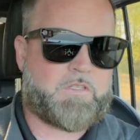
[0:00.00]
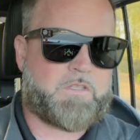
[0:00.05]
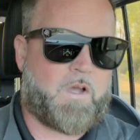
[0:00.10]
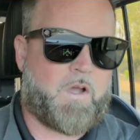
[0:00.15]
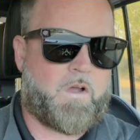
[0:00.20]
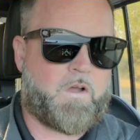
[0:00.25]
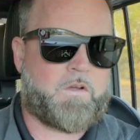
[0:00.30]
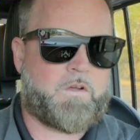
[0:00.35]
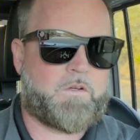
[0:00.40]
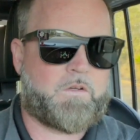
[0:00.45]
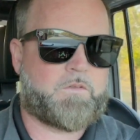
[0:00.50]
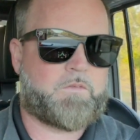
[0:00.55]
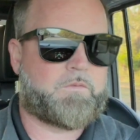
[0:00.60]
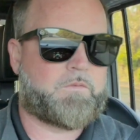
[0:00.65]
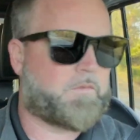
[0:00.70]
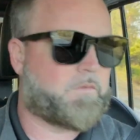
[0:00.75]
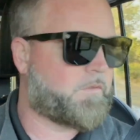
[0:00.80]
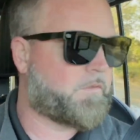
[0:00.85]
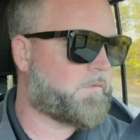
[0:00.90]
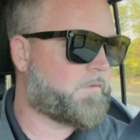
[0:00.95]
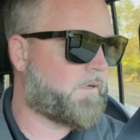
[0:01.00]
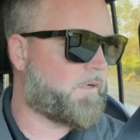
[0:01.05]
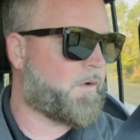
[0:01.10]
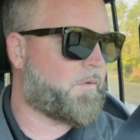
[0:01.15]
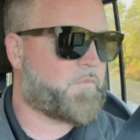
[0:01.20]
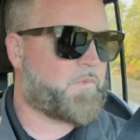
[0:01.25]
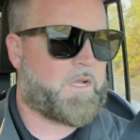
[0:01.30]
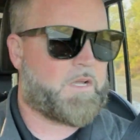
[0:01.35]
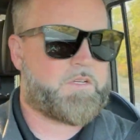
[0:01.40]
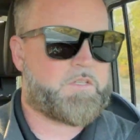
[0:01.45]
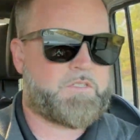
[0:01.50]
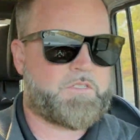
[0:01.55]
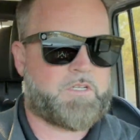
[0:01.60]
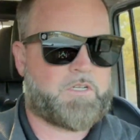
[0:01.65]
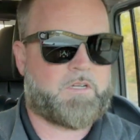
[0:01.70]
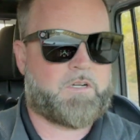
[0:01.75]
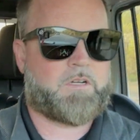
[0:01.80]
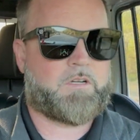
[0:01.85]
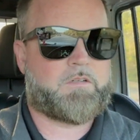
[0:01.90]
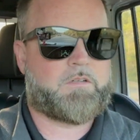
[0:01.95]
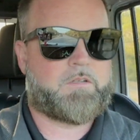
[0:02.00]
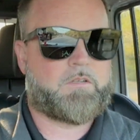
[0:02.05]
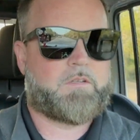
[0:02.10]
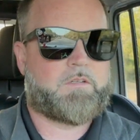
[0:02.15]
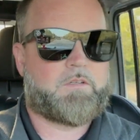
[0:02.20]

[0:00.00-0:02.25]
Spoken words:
Tahoe. I'm not sure